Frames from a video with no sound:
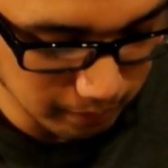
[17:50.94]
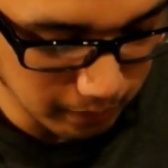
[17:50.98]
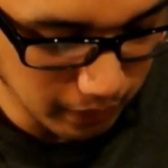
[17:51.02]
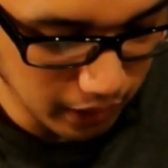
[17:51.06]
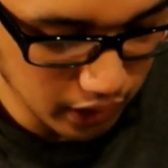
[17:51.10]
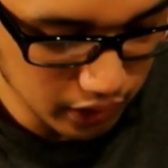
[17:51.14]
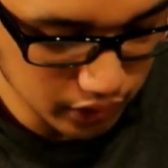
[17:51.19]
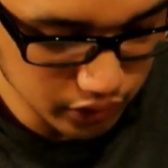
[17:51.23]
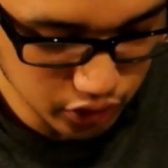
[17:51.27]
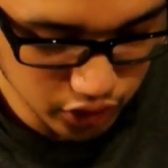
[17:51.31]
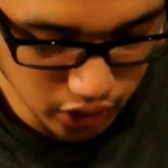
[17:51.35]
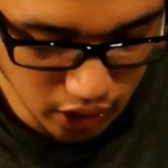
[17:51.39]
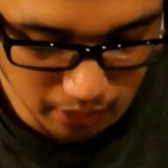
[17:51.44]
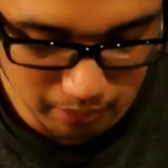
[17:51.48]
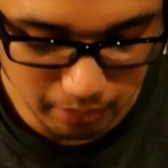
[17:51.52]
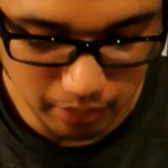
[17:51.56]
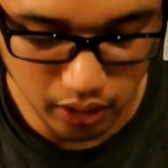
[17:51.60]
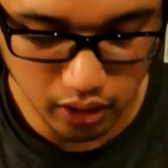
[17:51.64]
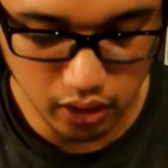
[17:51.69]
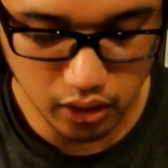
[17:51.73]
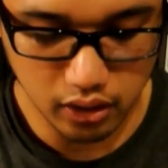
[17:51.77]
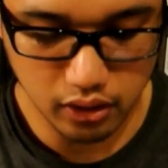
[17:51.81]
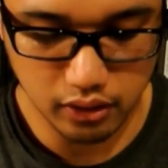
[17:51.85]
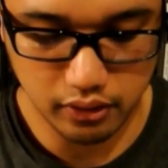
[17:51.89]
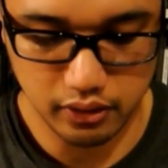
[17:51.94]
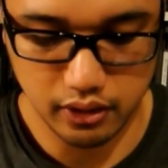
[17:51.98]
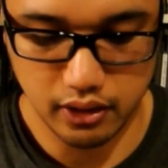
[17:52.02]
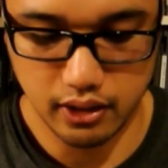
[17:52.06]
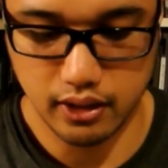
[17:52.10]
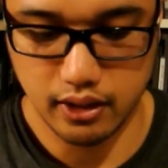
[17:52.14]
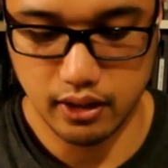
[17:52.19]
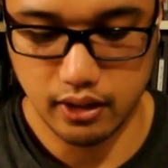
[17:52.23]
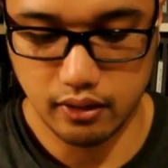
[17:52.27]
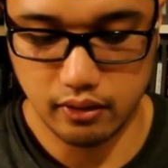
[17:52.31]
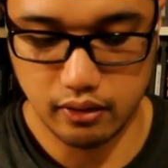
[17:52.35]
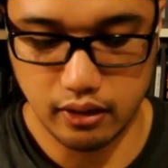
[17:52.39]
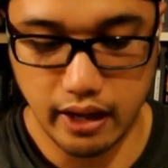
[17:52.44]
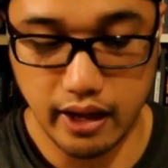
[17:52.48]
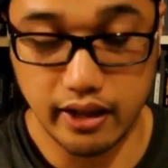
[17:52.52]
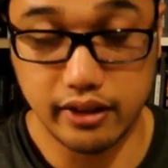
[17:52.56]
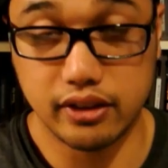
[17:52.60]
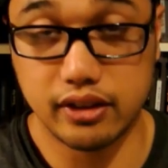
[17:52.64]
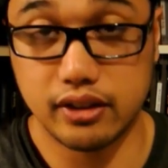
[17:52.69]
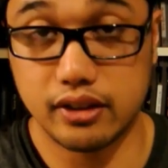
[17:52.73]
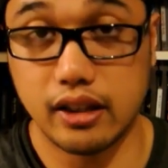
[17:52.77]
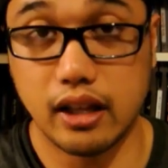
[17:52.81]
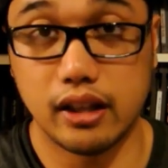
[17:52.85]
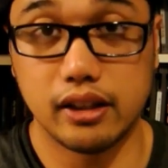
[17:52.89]
pawn shop haul, at
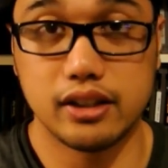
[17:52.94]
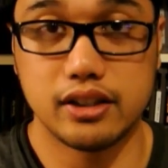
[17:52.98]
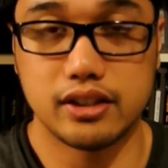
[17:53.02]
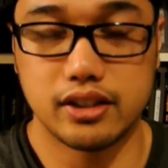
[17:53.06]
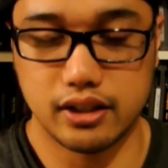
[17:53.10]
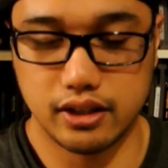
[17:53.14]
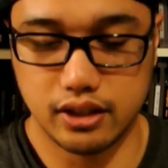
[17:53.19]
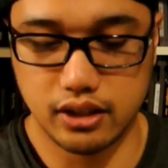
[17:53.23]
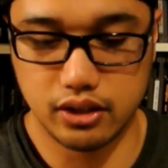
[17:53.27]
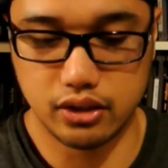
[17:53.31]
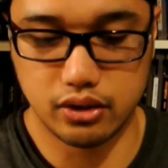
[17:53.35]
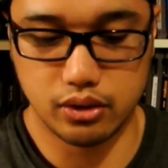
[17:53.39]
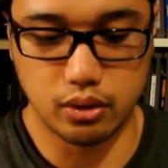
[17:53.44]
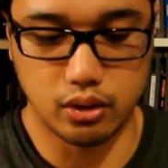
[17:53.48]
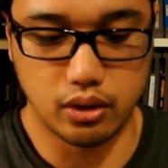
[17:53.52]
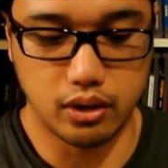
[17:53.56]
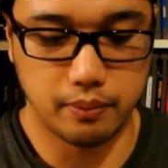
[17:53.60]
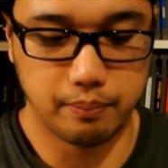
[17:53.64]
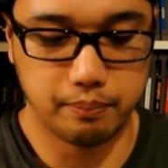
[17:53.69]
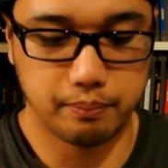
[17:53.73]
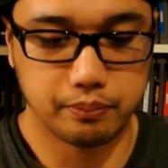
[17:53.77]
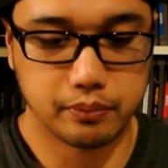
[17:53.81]
least at this store.